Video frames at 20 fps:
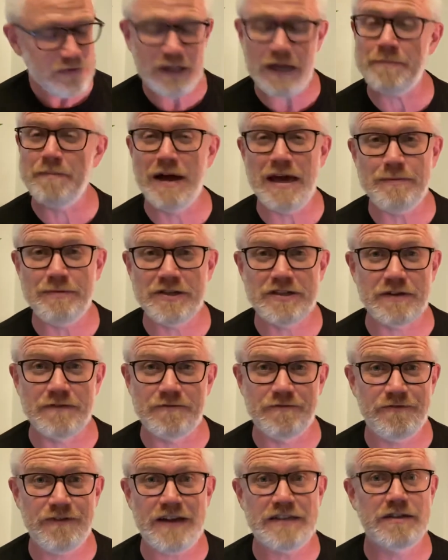Maybe some
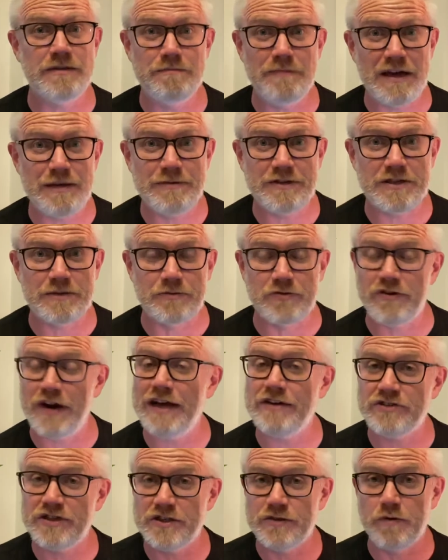pheasant, maybe some
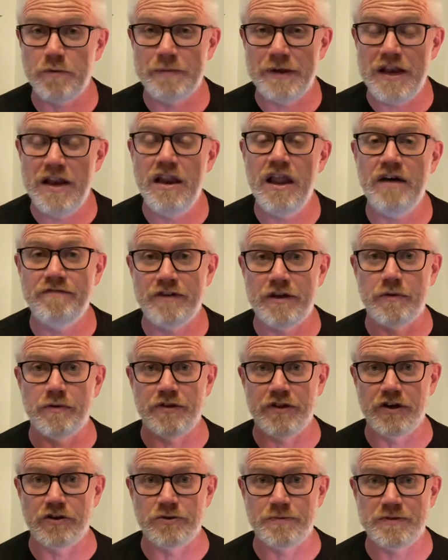grouse. This would be lovely with
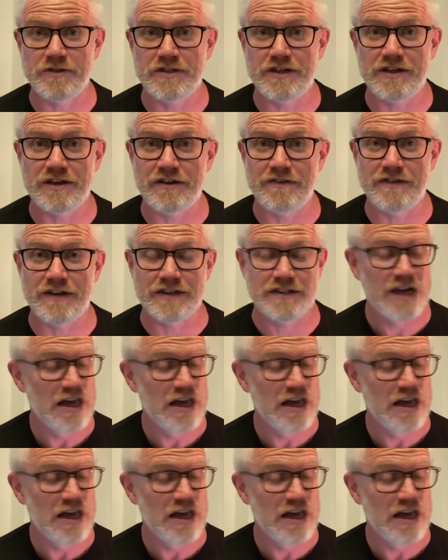those particular things.